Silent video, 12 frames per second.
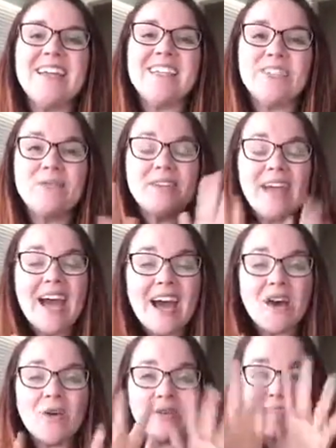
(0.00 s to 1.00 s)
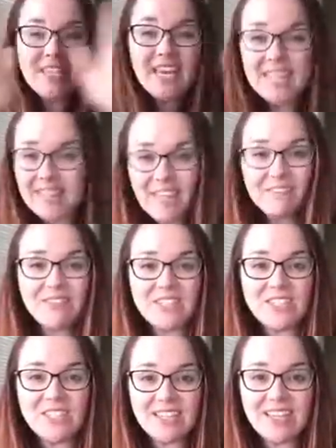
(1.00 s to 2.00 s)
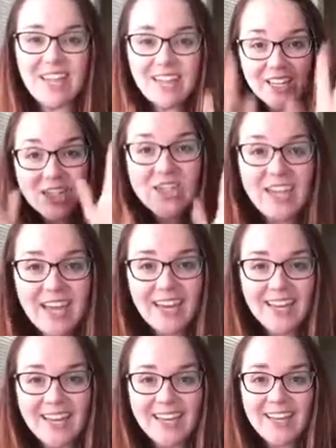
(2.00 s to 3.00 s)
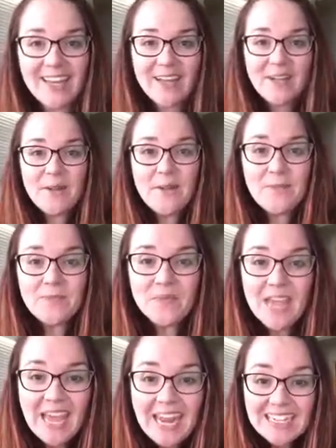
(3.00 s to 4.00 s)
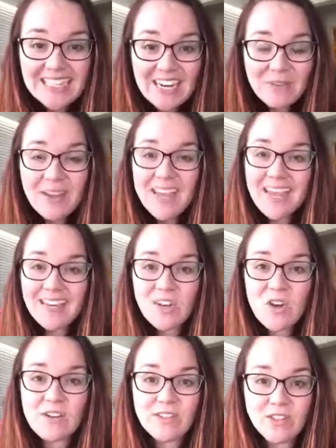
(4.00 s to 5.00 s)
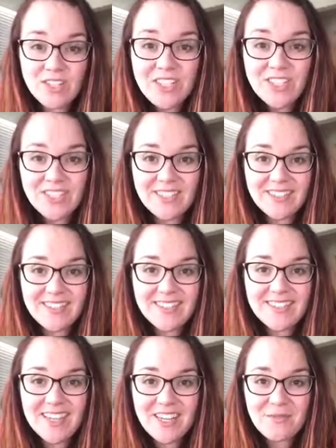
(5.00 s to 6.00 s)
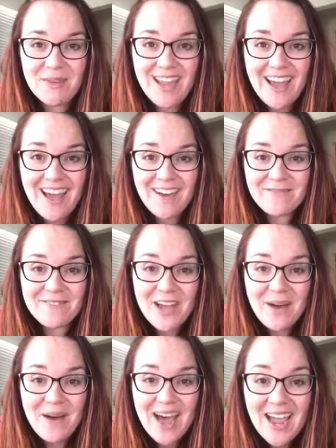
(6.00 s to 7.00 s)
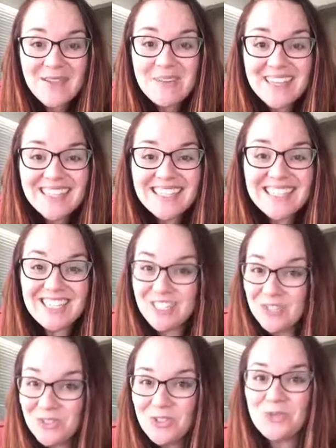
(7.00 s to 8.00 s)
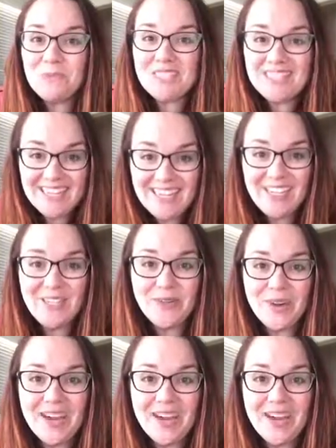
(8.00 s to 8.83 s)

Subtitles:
So now take that vision and look at it and identify any contradictions that you might have. Now, I made this huge mistake, you